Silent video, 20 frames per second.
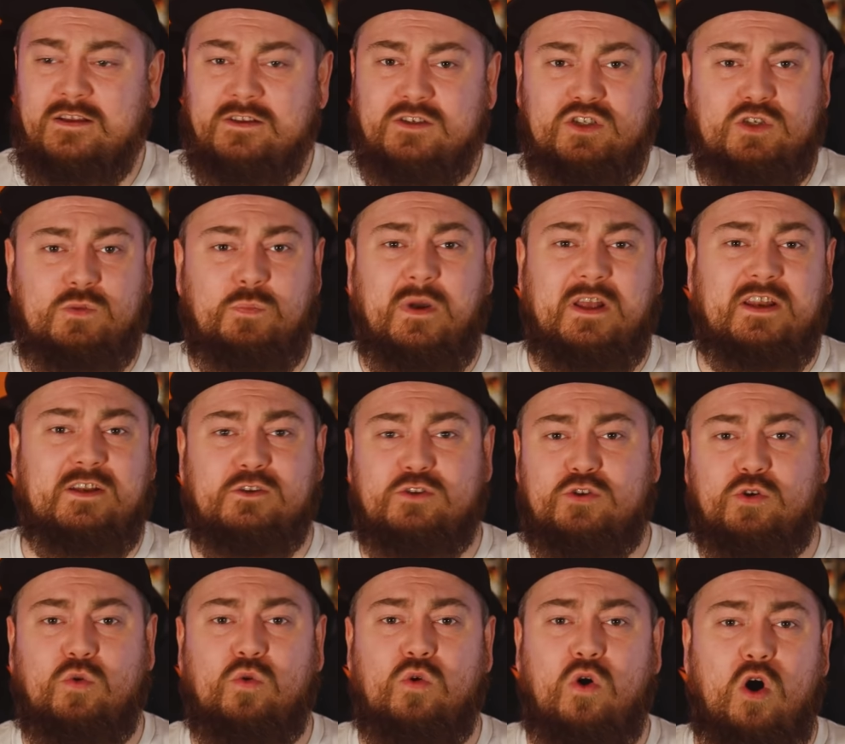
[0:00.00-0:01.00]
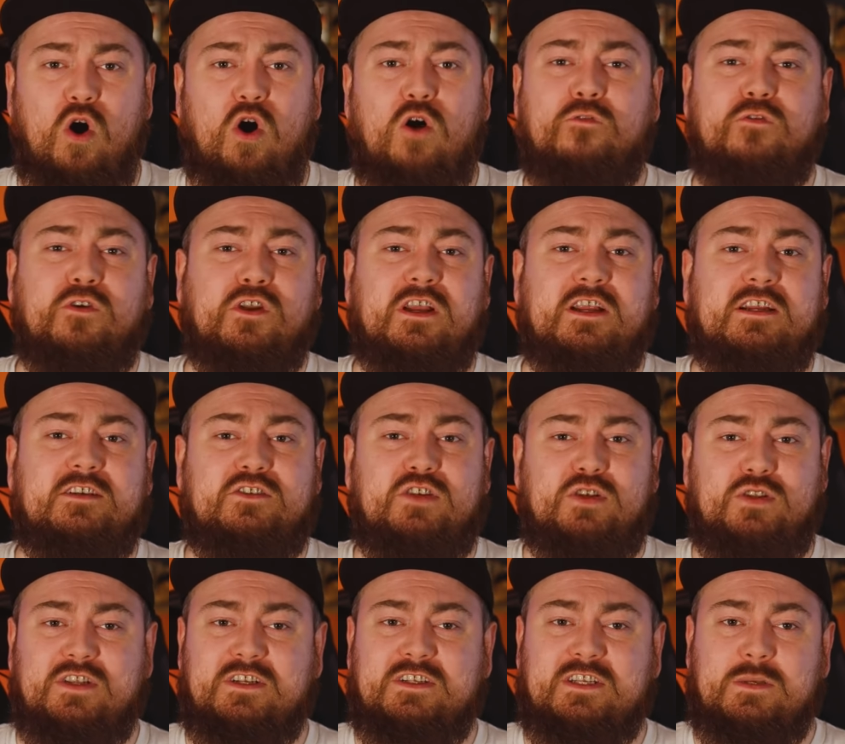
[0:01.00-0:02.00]
spiritual offering
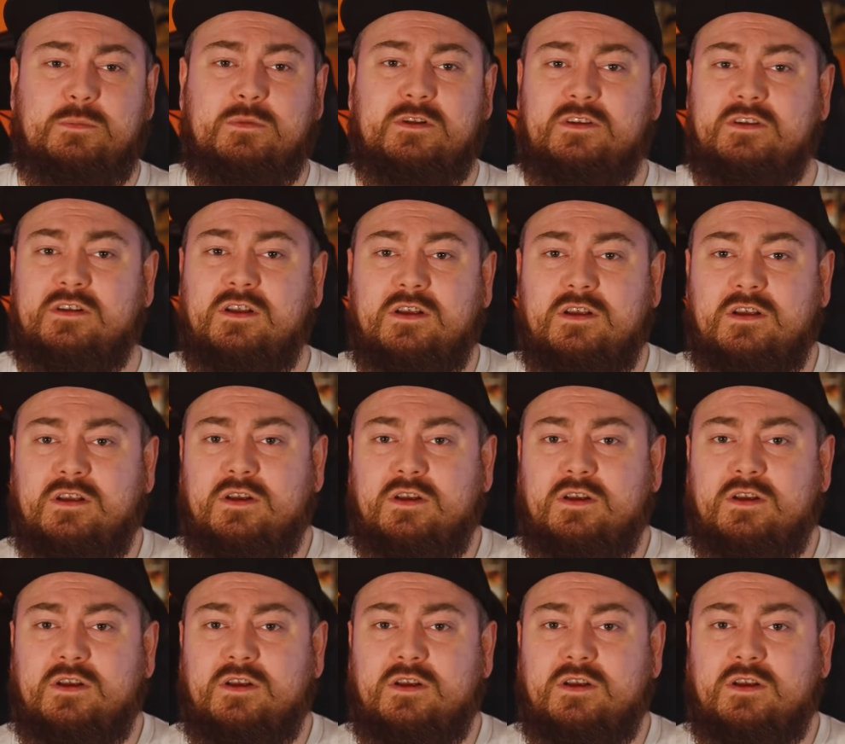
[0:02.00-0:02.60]
to the demon